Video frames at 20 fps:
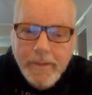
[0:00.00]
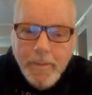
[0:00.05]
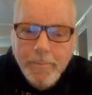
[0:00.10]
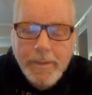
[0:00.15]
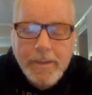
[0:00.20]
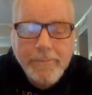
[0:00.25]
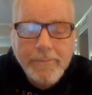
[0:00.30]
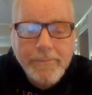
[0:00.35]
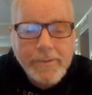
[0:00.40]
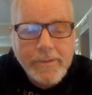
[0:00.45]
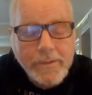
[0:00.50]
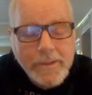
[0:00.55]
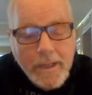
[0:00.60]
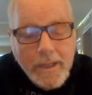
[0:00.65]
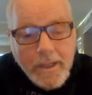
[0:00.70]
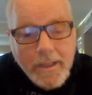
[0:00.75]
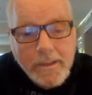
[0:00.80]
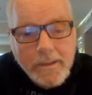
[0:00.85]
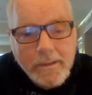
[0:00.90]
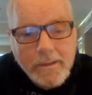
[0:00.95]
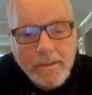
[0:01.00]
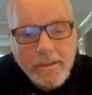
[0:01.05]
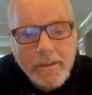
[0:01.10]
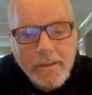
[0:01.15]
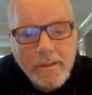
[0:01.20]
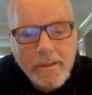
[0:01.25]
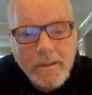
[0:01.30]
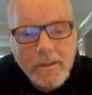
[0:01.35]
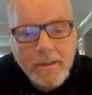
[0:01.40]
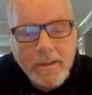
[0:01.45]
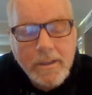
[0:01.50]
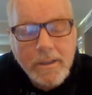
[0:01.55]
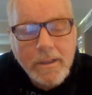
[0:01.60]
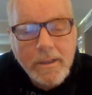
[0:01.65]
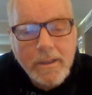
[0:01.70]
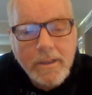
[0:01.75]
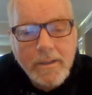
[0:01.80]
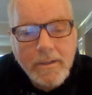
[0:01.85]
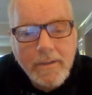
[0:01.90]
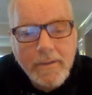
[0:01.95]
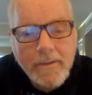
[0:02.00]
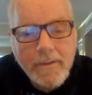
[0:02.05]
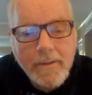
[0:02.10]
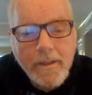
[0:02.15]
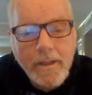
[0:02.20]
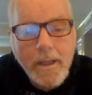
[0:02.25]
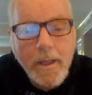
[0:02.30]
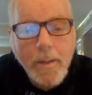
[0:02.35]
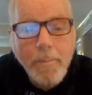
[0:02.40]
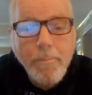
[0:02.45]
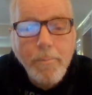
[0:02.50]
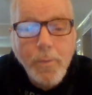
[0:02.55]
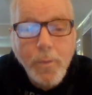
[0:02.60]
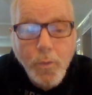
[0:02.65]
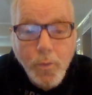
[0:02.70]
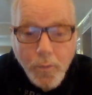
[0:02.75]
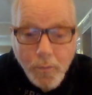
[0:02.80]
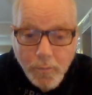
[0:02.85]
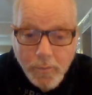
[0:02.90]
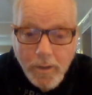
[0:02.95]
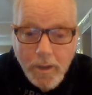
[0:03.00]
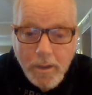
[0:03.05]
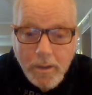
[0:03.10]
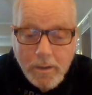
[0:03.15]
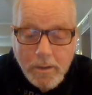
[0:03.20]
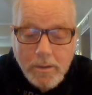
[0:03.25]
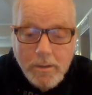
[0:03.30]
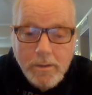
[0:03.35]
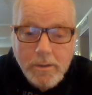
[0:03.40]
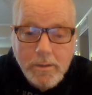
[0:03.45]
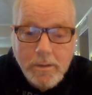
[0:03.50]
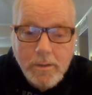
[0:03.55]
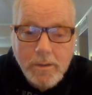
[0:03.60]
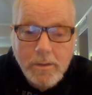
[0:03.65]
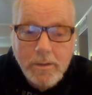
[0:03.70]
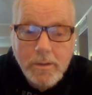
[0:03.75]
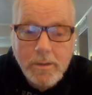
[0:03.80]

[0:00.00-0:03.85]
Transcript: But if it's not, move on.